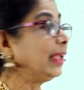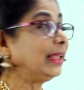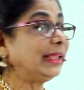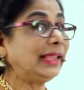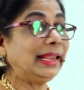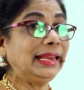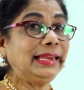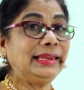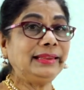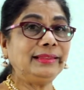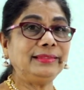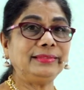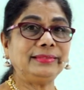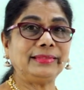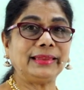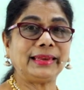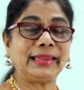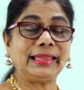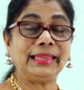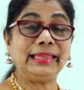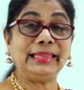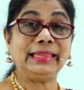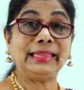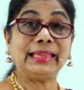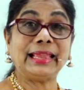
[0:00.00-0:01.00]

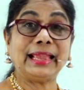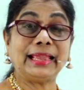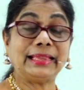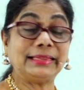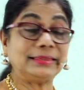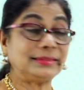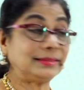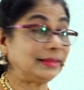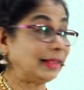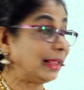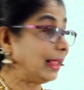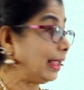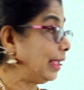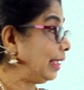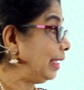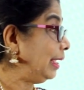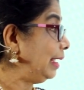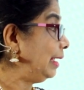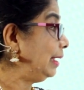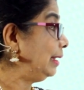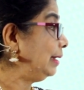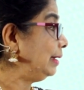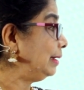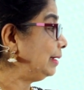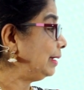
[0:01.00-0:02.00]
83 has
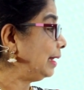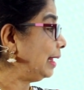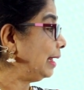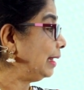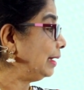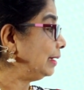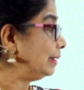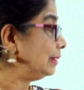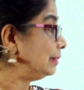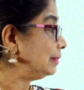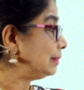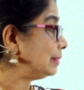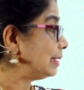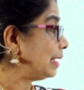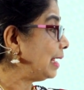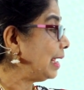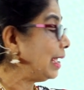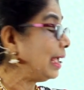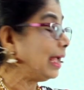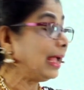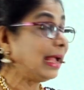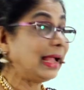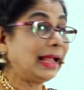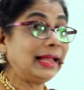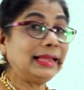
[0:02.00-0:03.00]
eight tens
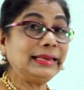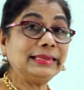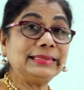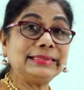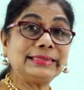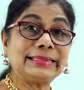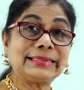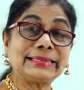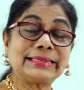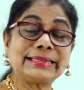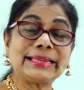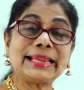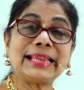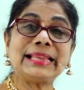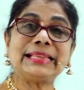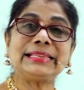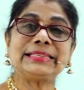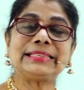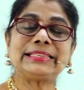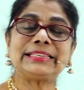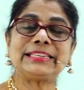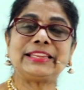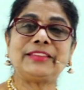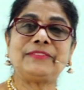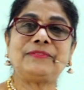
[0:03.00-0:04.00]
and
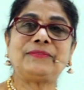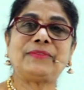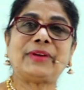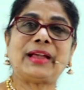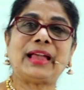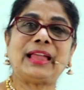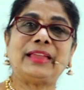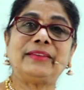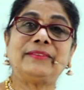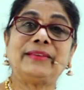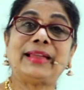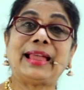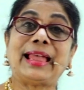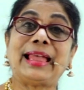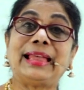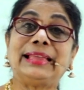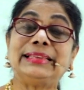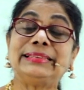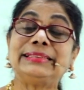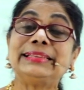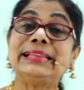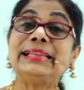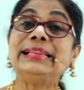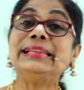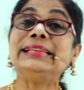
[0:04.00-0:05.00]
65
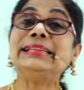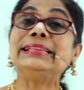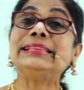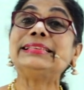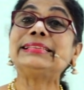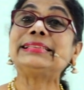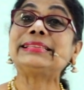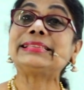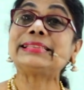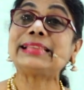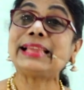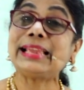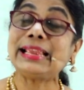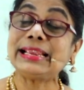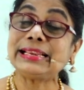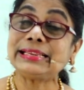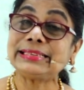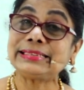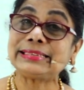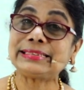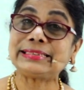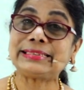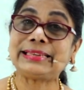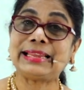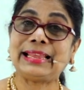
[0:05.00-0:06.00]
has
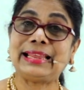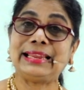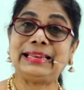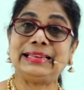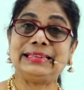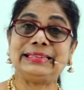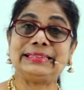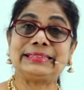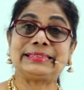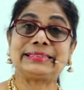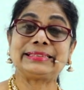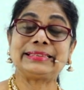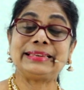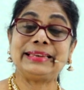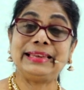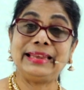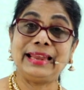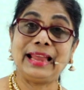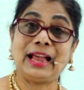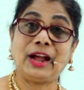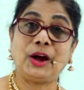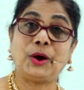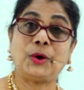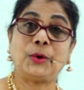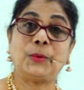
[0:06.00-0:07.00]
six tens.
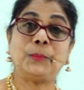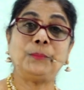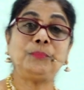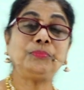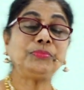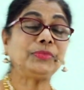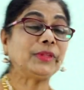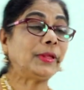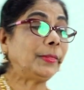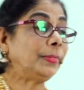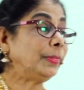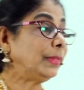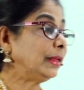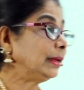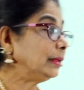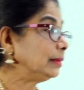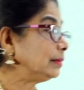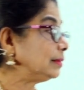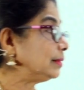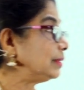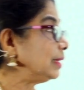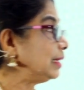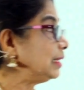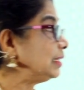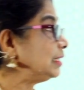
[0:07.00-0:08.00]
Now, there is
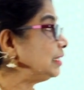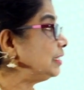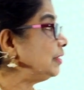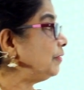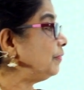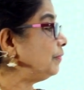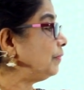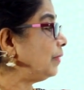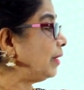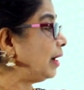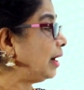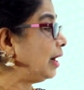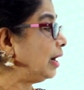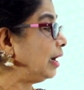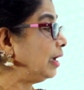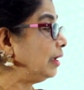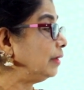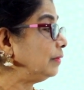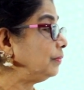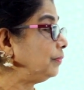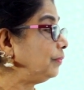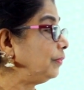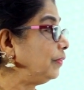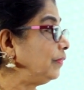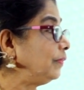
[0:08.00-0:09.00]

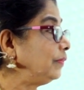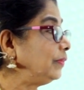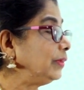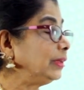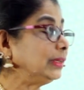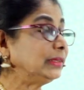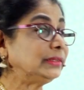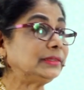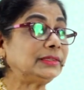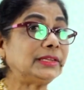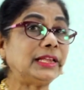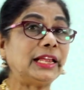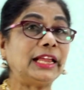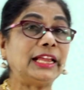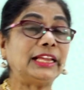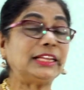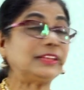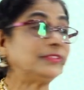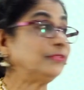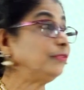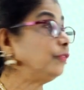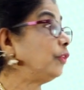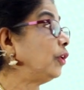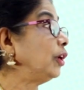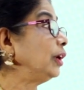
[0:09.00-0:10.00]
65,
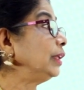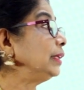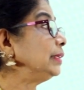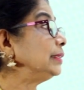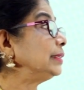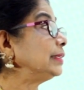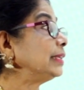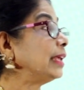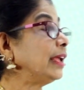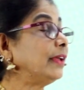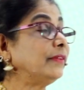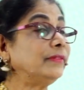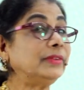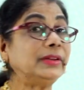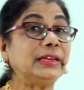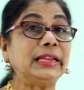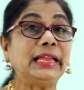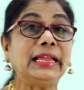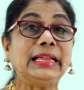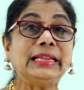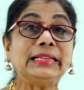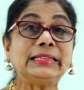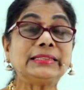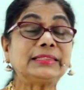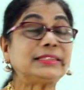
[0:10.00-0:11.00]
56, 47,
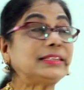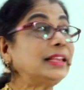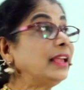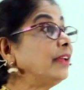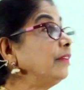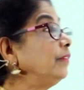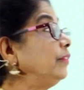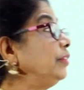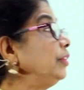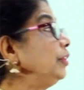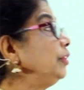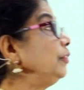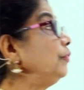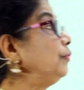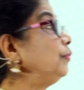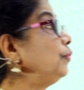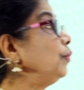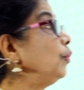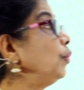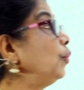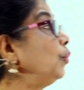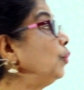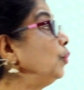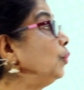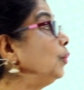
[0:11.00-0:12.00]

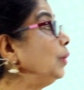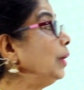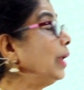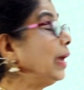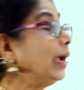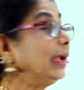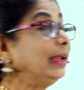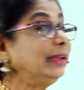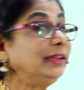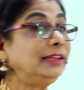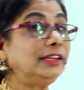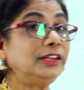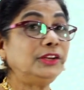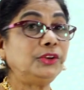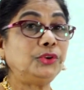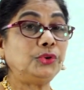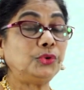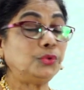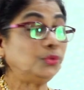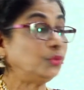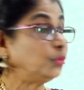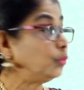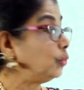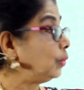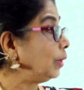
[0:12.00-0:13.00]
74,
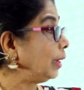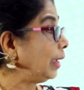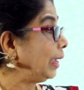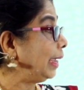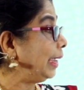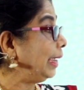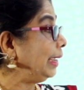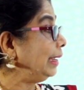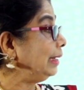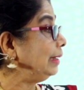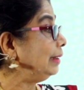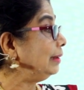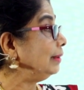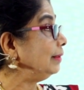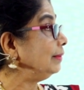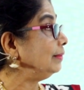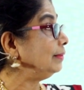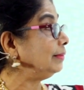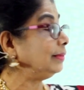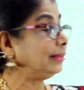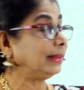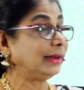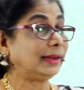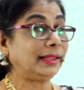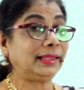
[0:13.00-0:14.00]
92,
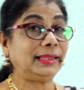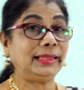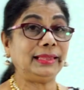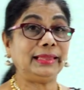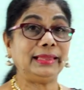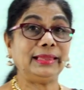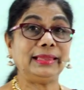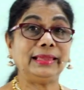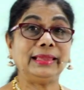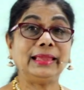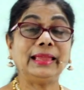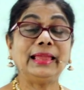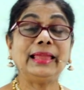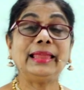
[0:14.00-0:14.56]
83.